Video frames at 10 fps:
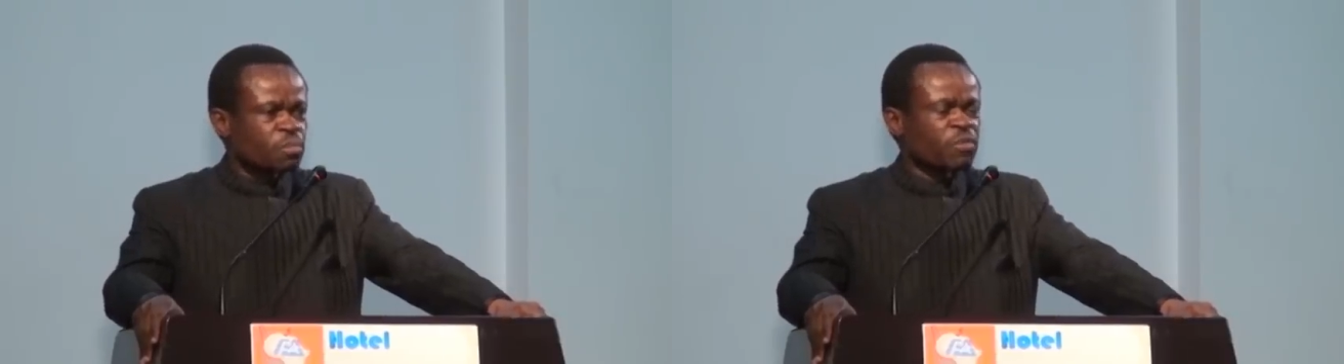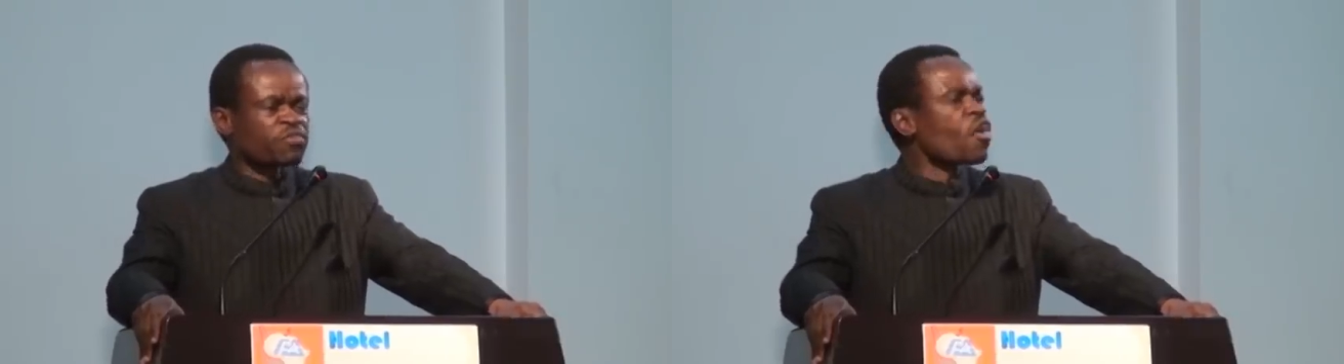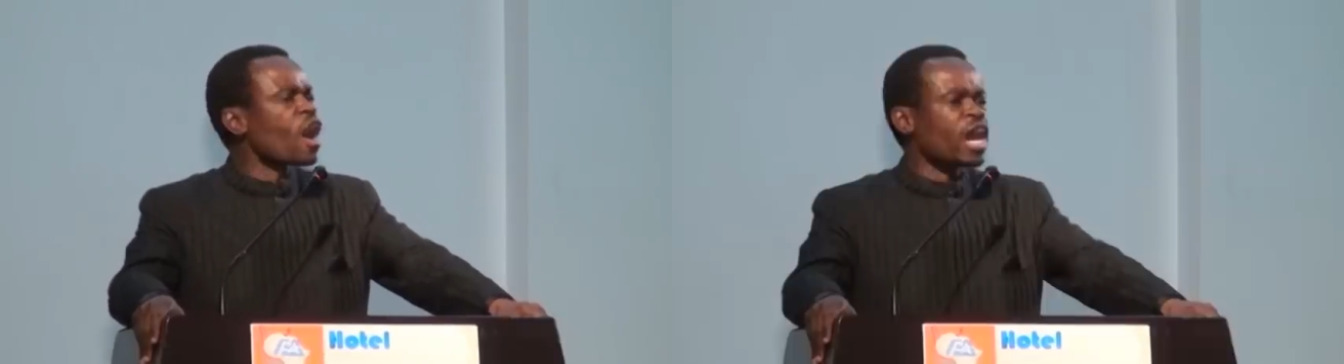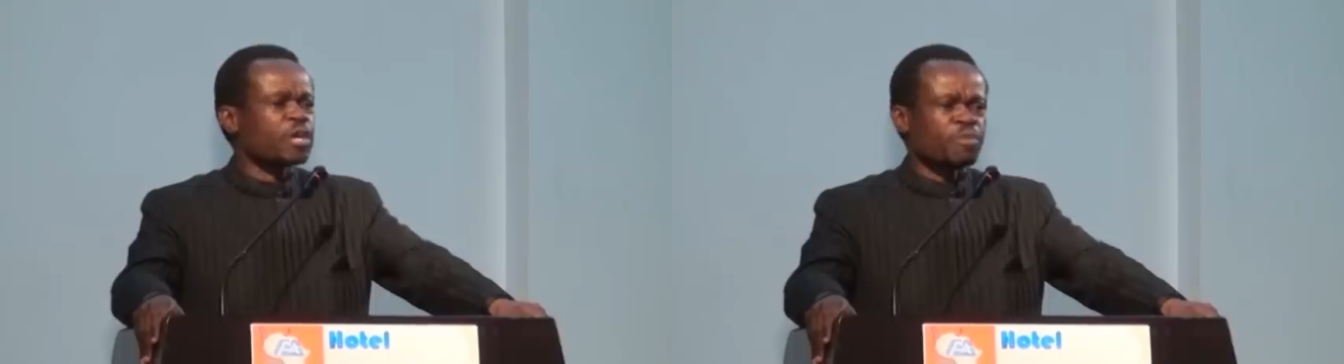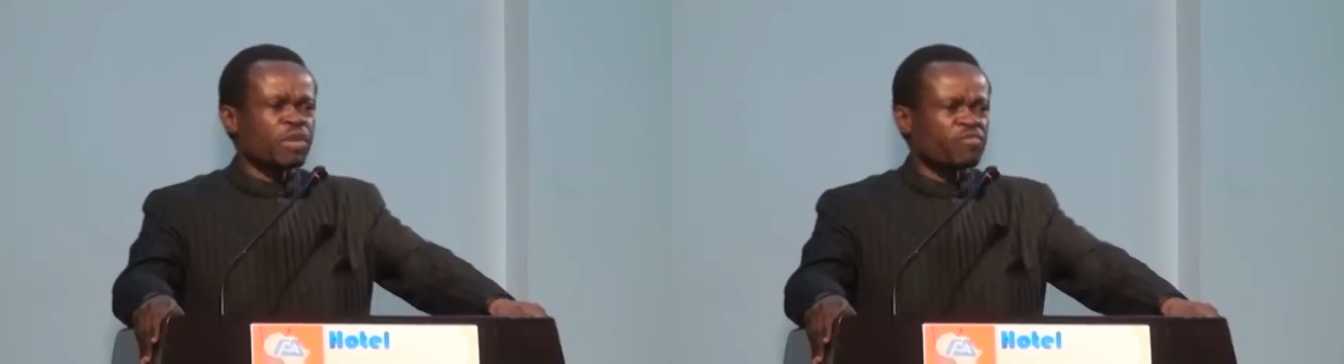Before I
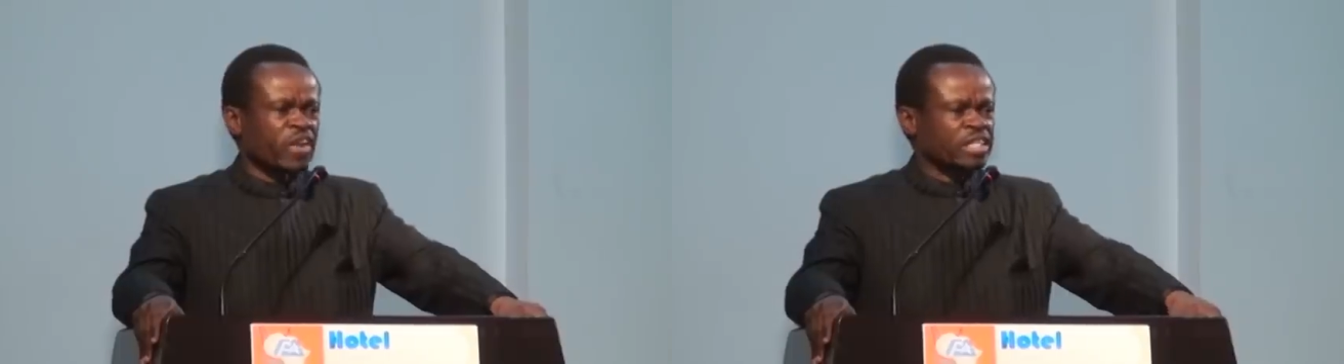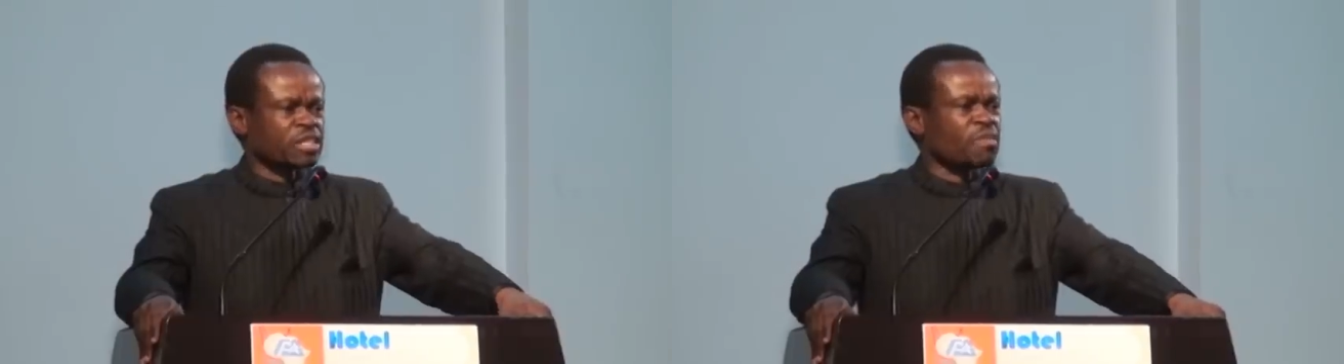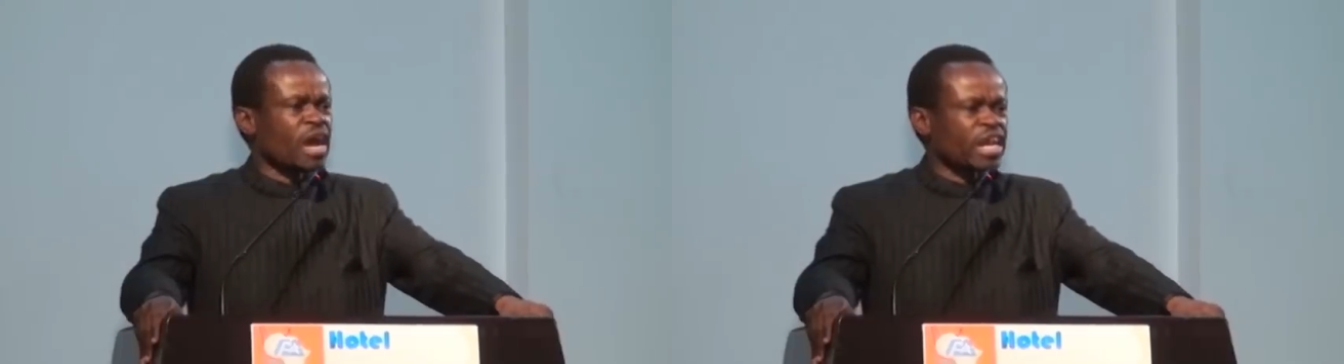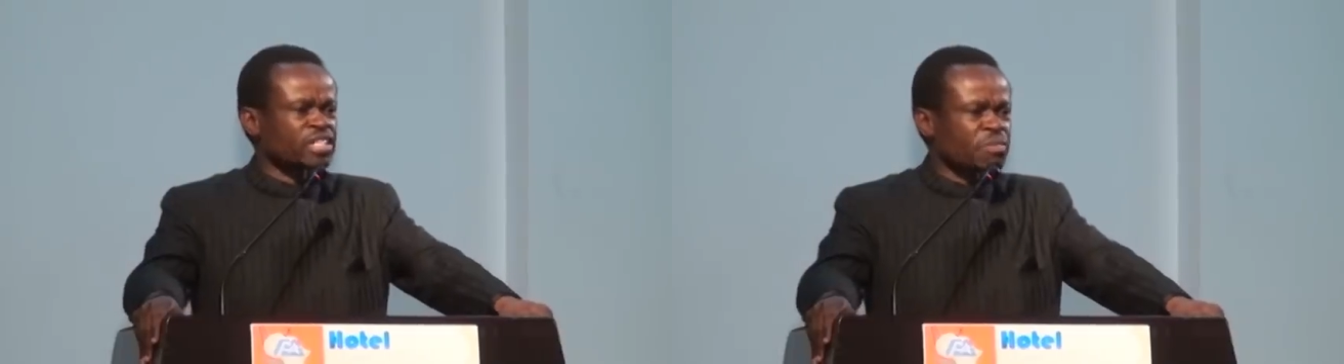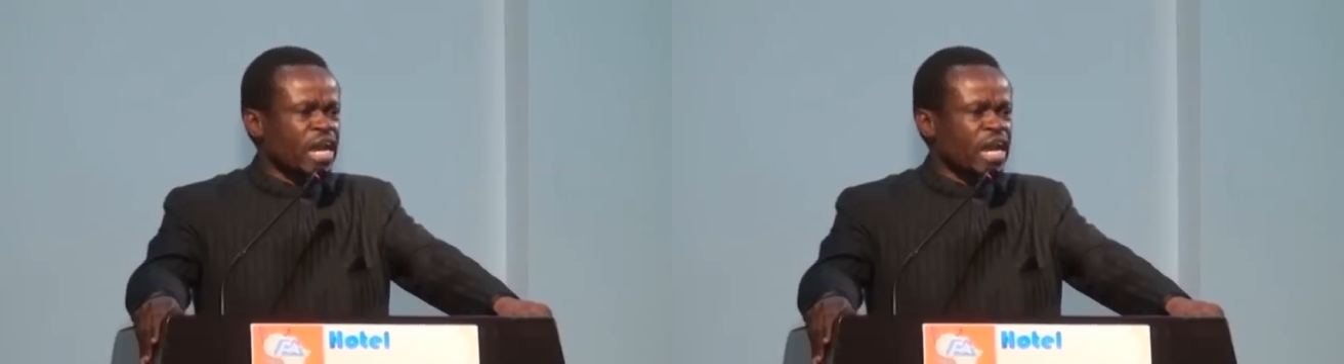had been victimized,